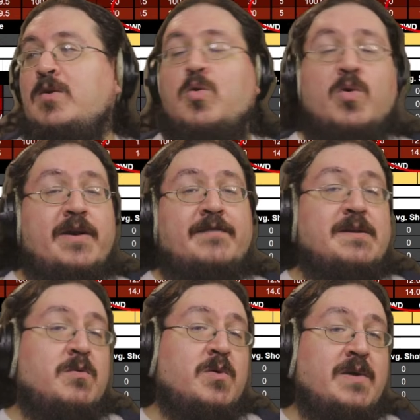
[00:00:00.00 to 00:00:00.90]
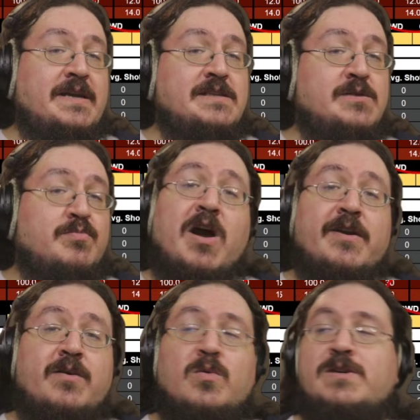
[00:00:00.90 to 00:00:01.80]
or if they were running
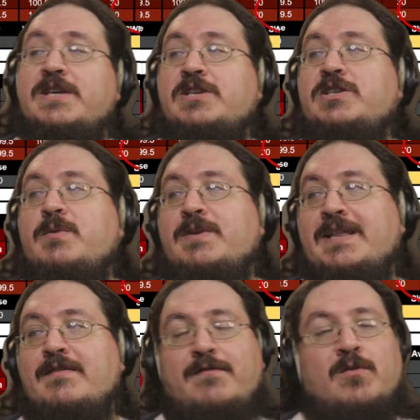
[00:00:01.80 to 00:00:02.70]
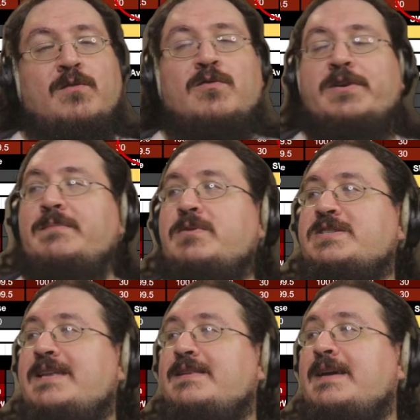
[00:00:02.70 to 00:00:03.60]
spotter or such, they would get the full
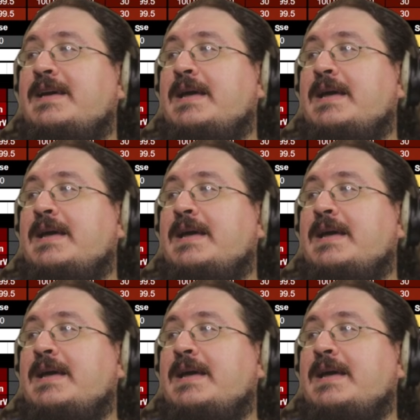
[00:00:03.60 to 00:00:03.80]
14%.